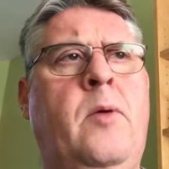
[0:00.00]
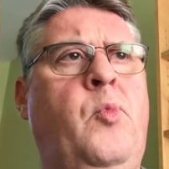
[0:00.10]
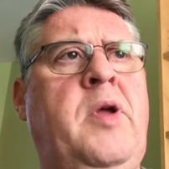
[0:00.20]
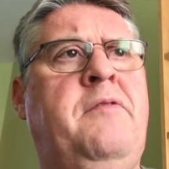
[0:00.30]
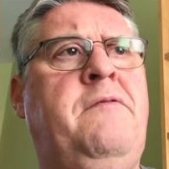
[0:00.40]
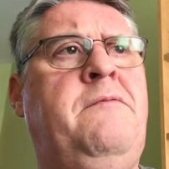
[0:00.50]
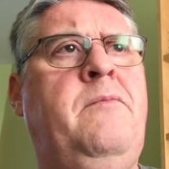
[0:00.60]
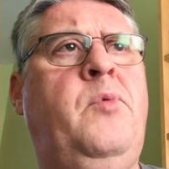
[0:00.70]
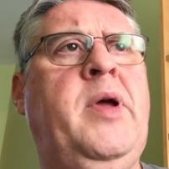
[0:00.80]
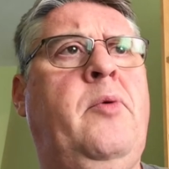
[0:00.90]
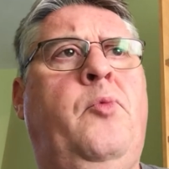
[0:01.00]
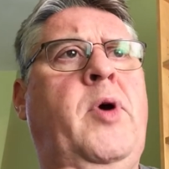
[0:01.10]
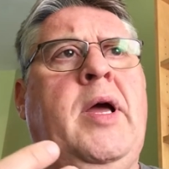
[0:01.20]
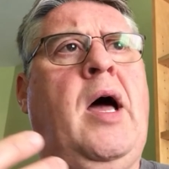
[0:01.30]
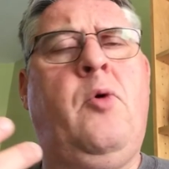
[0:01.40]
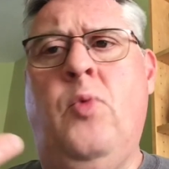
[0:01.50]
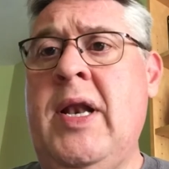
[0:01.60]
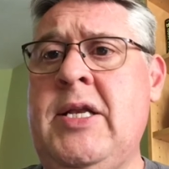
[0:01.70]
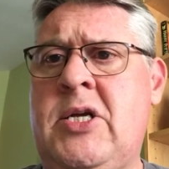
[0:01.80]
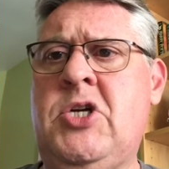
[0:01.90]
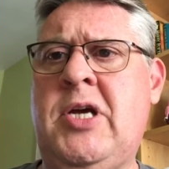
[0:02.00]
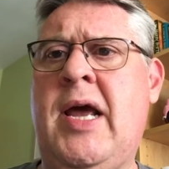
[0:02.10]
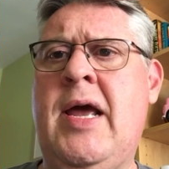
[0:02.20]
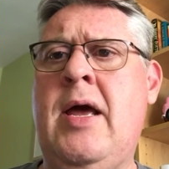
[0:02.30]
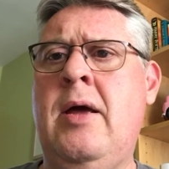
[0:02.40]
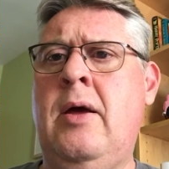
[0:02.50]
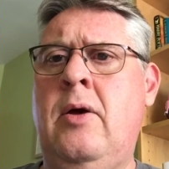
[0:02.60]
We, we, we're unwilling to share